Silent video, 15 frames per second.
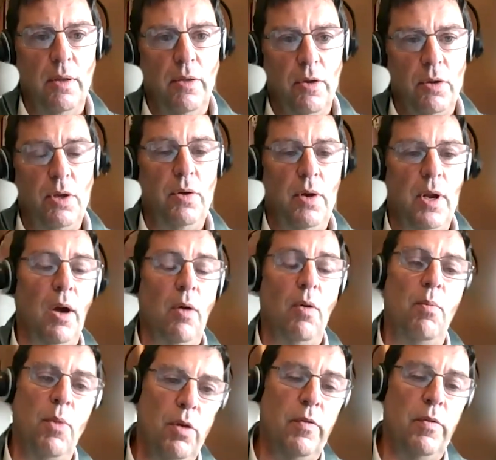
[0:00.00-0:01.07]
that are
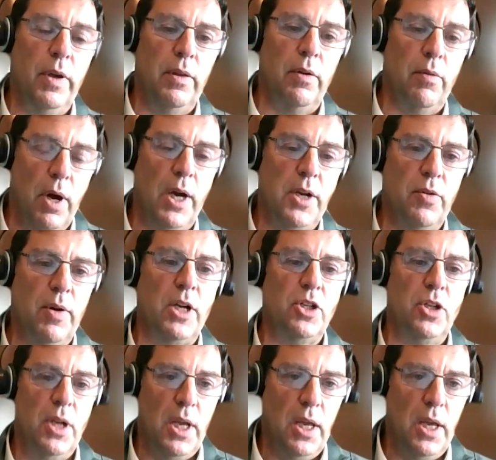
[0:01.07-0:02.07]
moving in the right direction,